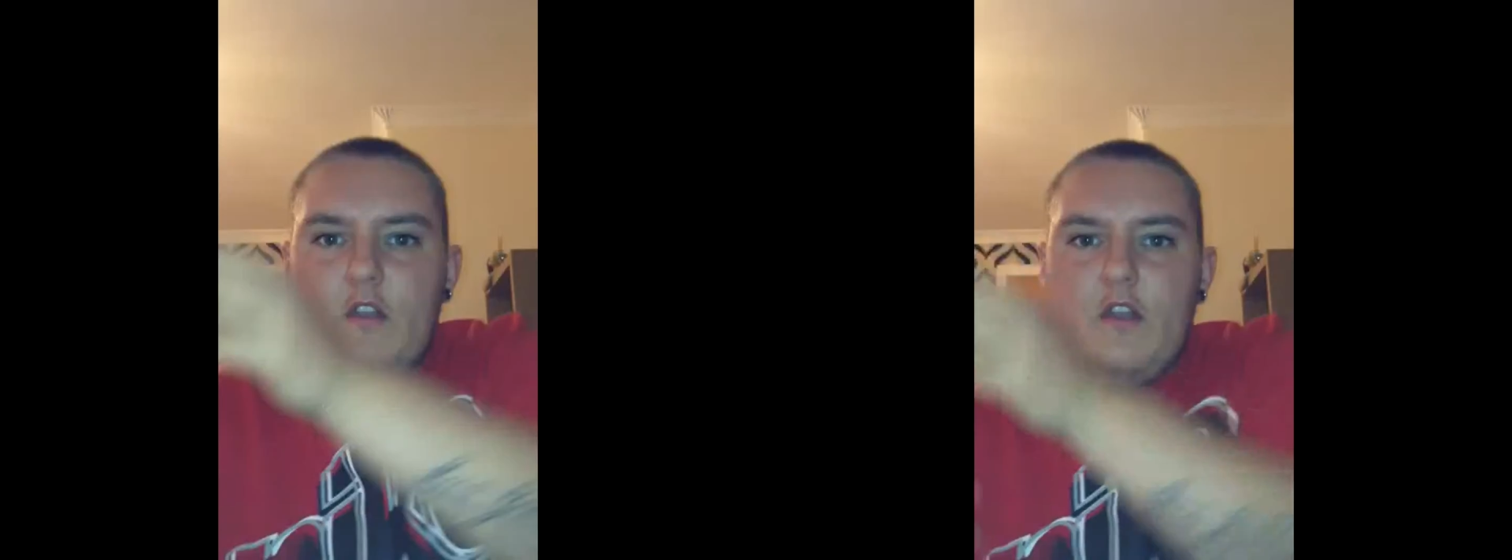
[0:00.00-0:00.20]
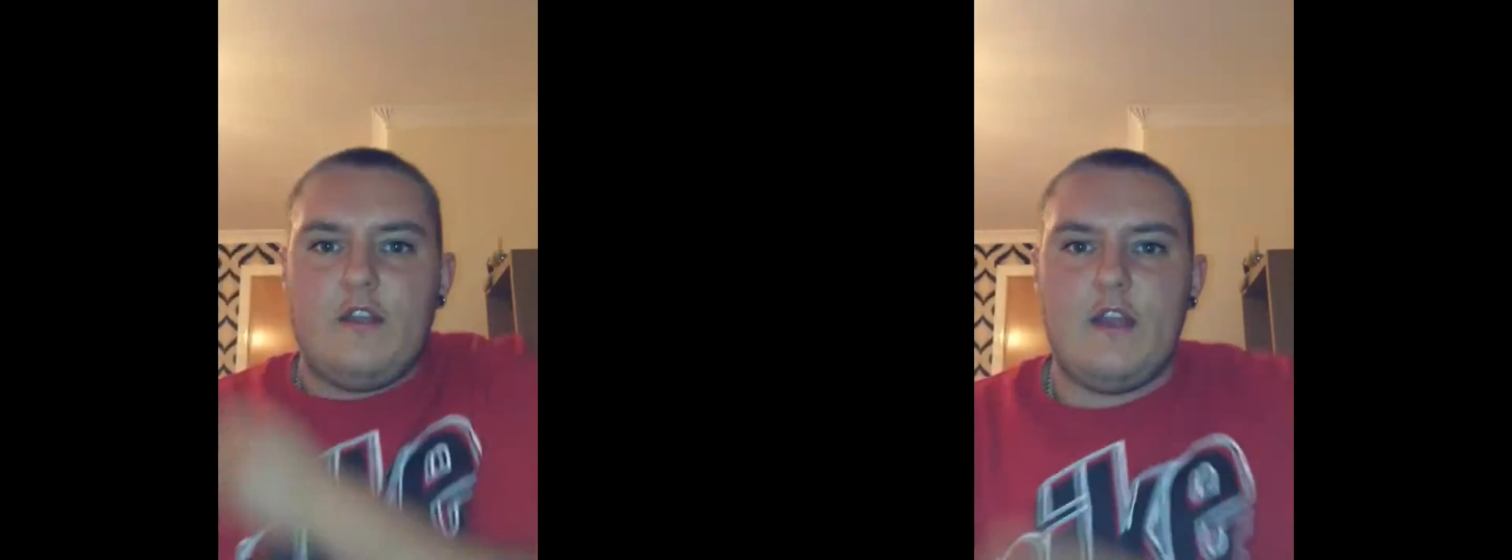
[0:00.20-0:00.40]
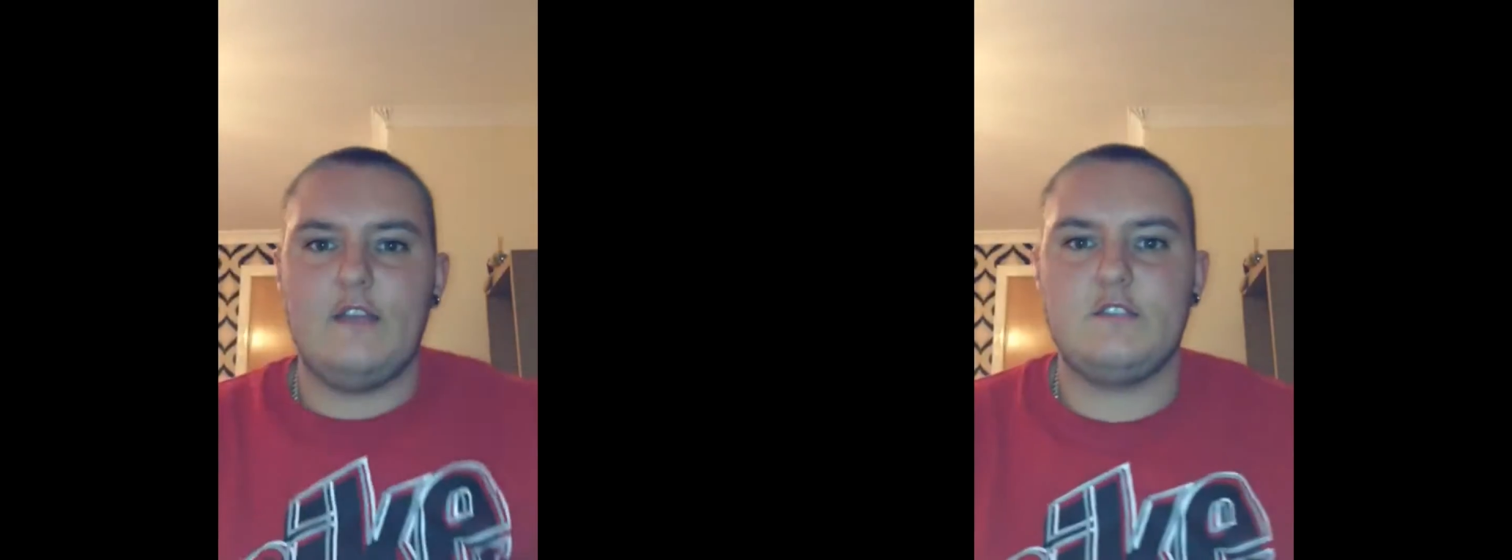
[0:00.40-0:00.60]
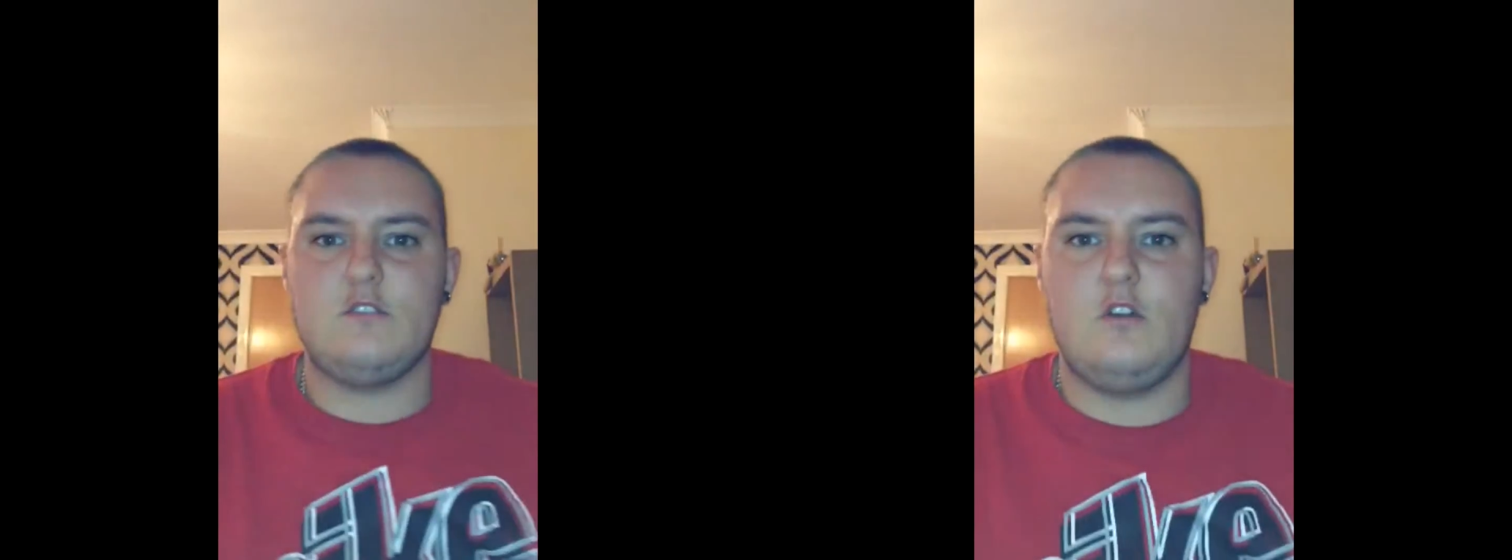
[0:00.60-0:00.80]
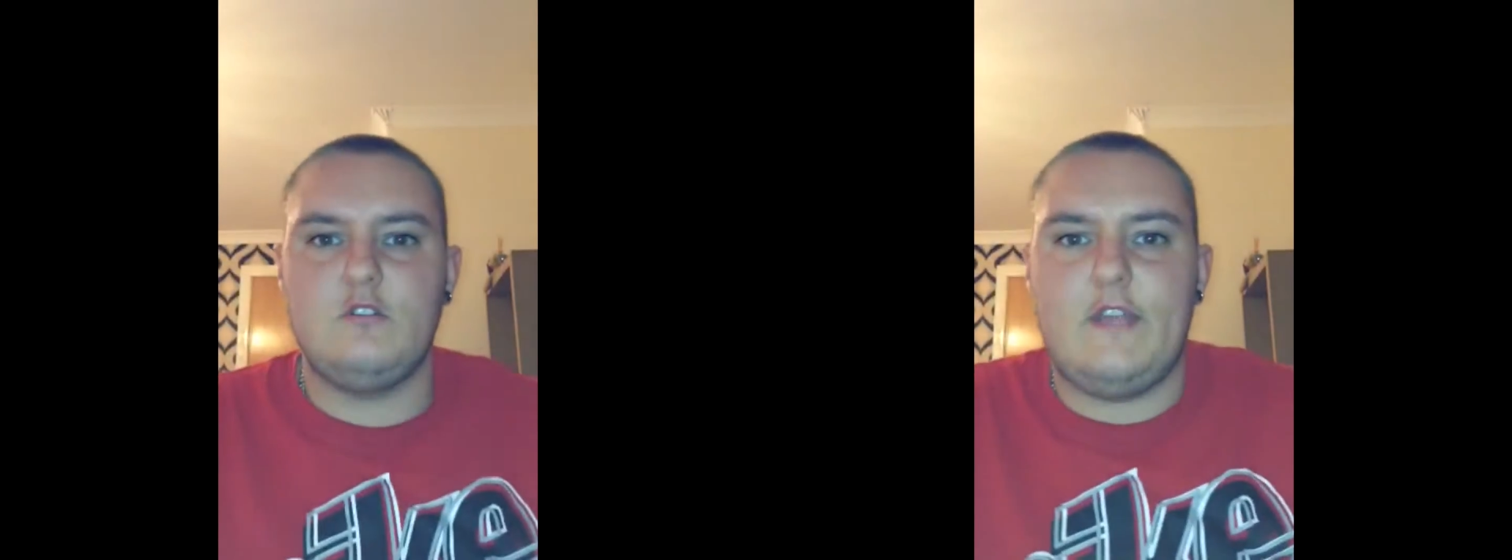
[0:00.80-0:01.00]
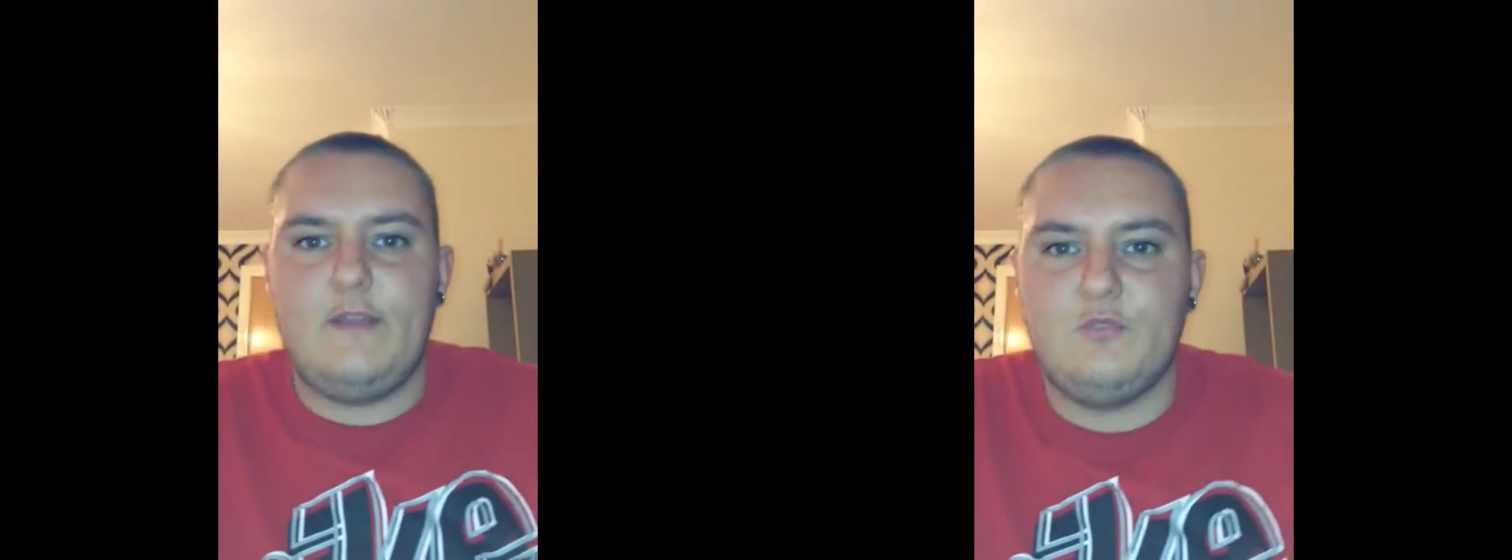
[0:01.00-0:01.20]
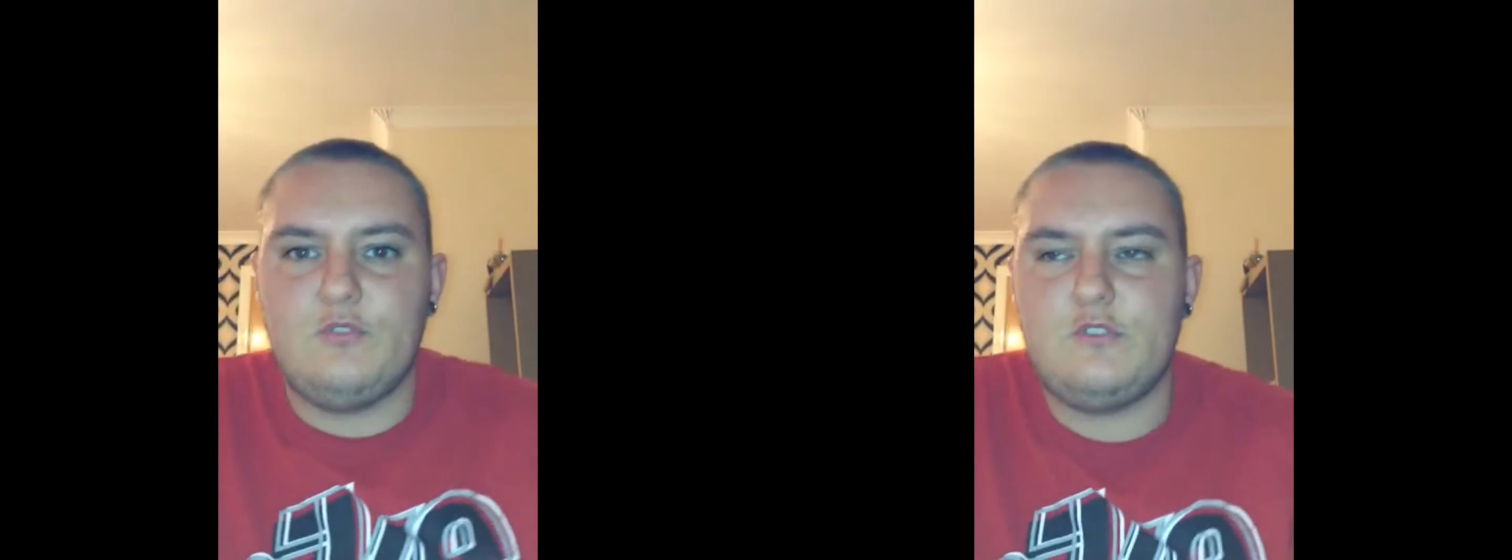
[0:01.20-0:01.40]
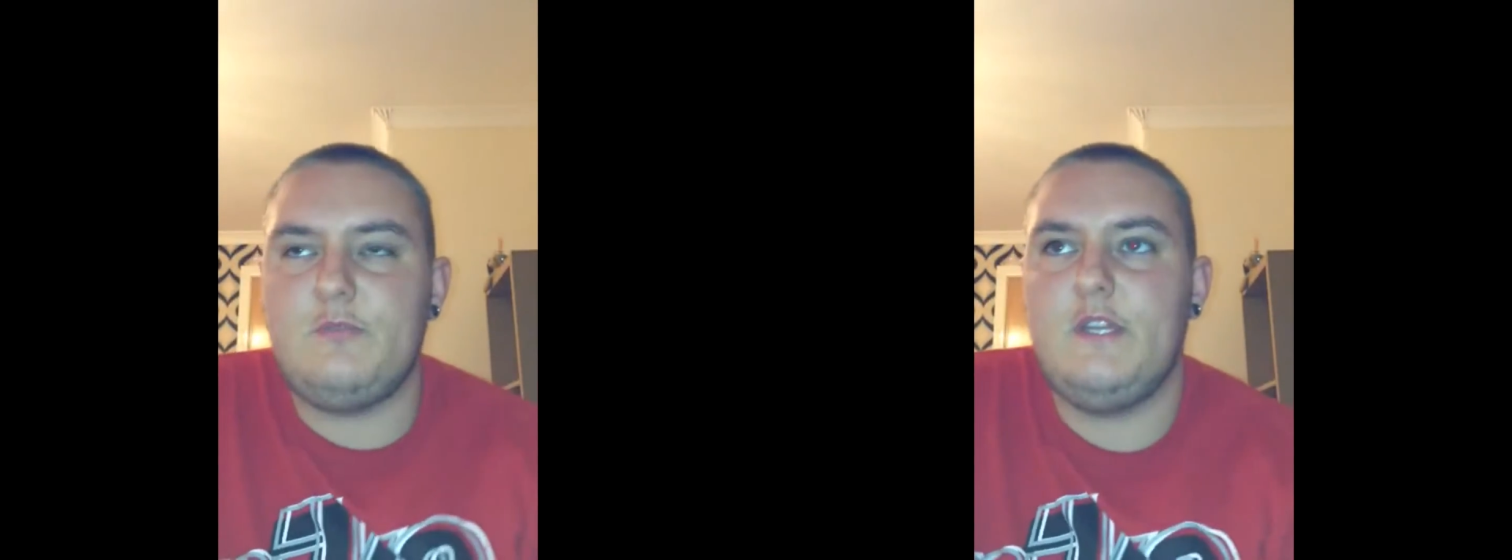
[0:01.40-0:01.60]
Alright guys, long time
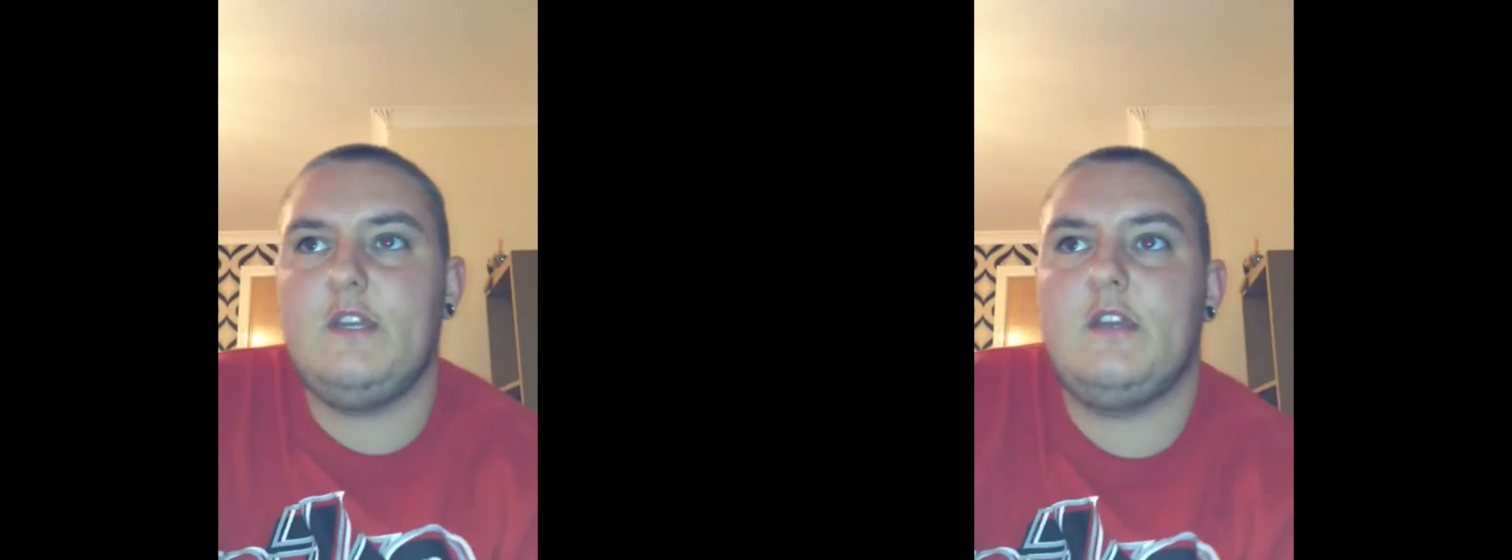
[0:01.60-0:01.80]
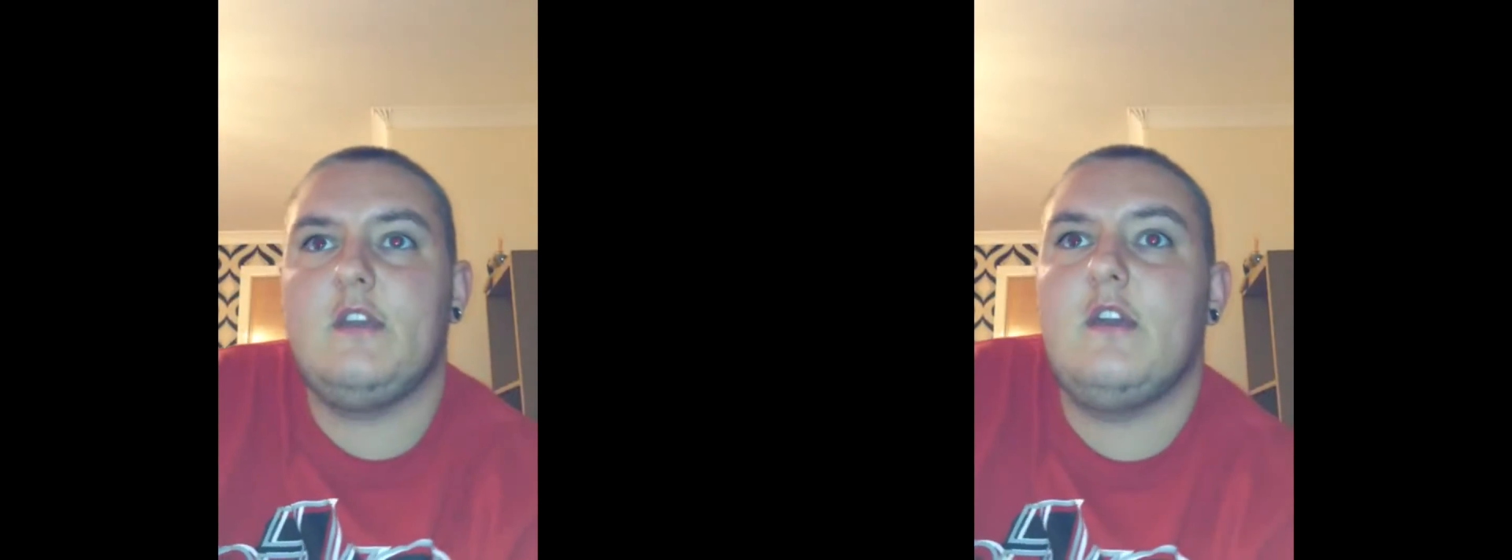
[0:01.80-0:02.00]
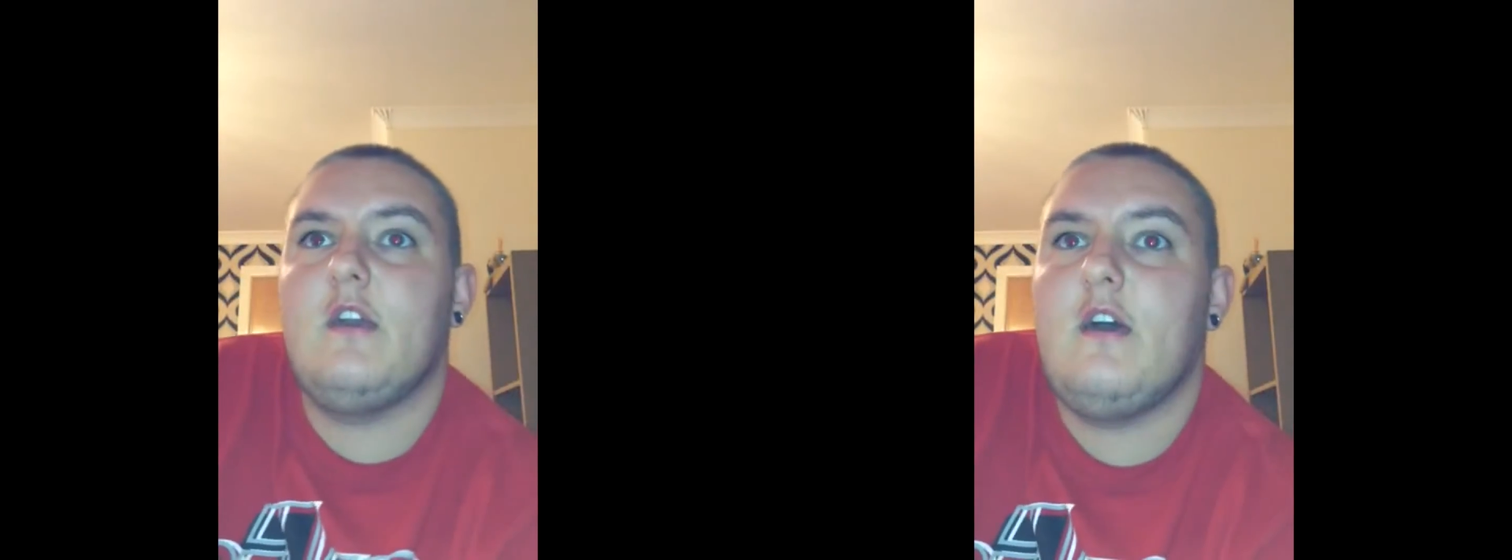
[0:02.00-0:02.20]
no speak.